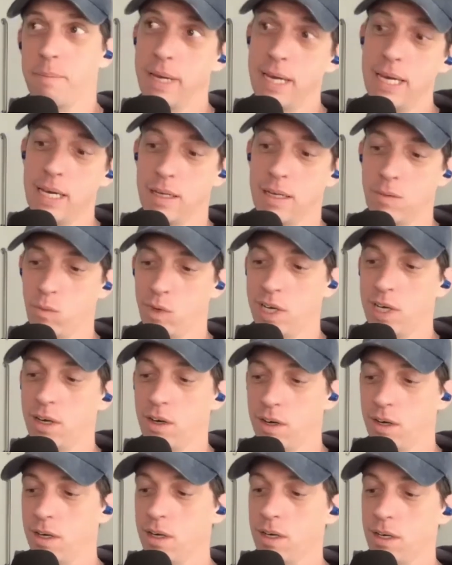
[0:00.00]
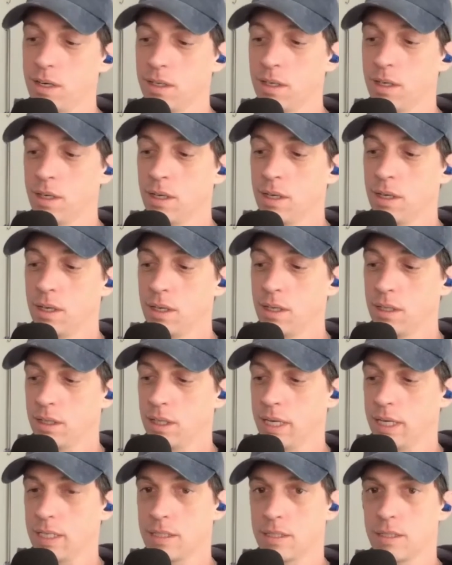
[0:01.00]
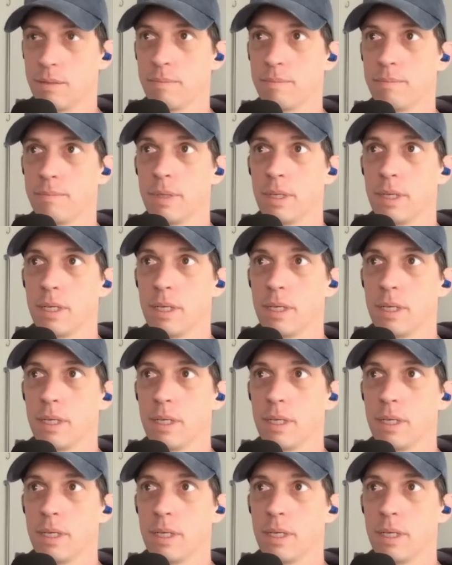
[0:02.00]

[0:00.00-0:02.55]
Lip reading: man, what are like some